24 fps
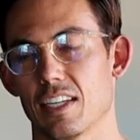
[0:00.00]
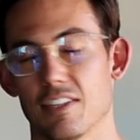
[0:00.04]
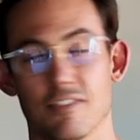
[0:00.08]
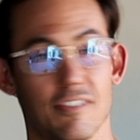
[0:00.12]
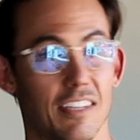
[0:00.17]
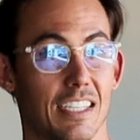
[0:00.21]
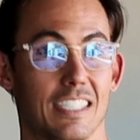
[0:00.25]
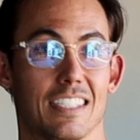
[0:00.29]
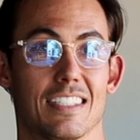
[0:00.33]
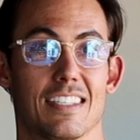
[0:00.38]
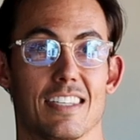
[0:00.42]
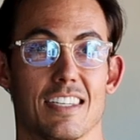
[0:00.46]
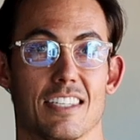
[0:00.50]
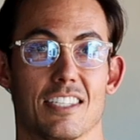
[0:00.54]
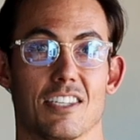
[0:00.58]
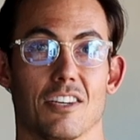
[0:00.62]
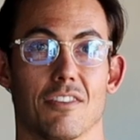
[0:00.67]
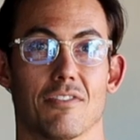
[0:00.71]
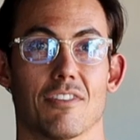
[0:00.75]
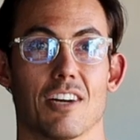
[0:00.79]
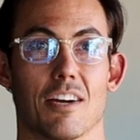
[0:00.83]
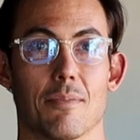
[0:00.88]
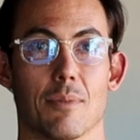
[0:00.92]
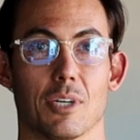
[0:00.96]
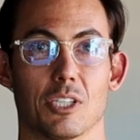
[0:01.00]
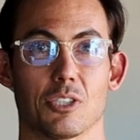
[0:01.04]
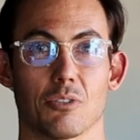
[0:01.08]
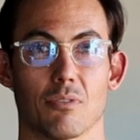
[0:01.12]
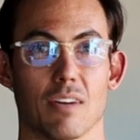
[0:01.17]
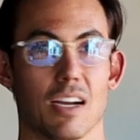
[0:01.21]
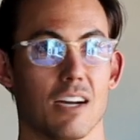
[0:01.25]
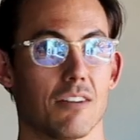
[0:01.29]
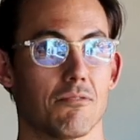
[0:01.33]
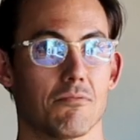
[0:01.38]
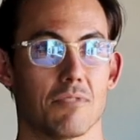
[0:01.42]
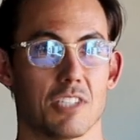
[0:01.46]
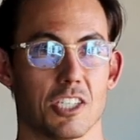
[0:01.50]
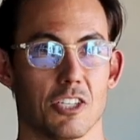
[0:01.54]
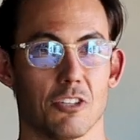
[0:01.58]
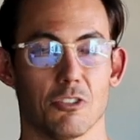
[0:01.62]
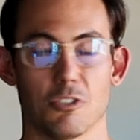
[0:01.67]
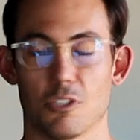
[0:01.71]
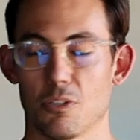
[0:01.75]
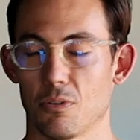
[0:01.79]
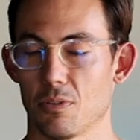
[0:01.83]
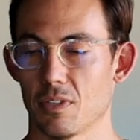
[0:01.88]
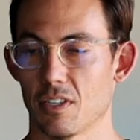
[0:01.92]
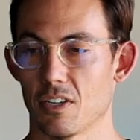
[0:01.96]
Invictus is still very much around, still
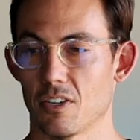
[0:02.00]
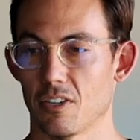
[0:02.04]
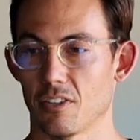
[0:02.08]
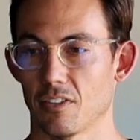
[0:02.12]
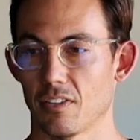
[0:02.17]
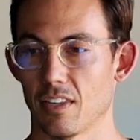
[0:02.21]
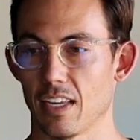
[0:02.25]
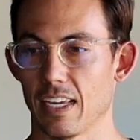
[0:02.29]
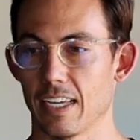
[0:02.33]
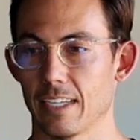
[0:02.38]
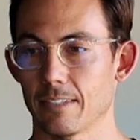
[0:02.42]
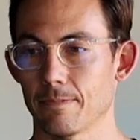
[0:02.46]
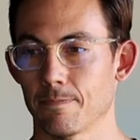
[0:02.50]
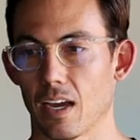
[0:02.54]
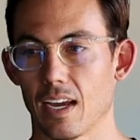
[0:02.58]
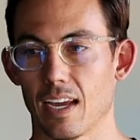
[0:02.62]
doing their thing.